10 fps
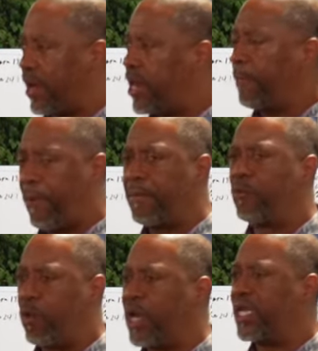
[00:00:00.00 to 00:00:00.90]
and if people
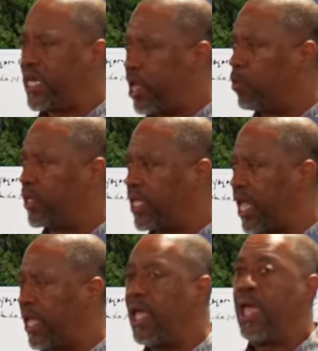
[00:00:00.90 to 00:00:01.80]
really deal with
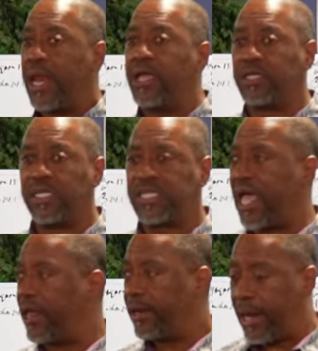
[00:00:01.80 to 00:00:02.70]
things, they just
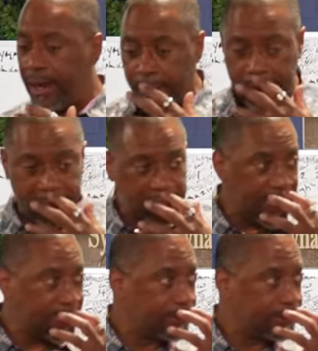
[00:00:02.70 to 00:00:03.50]
said they're a little touch.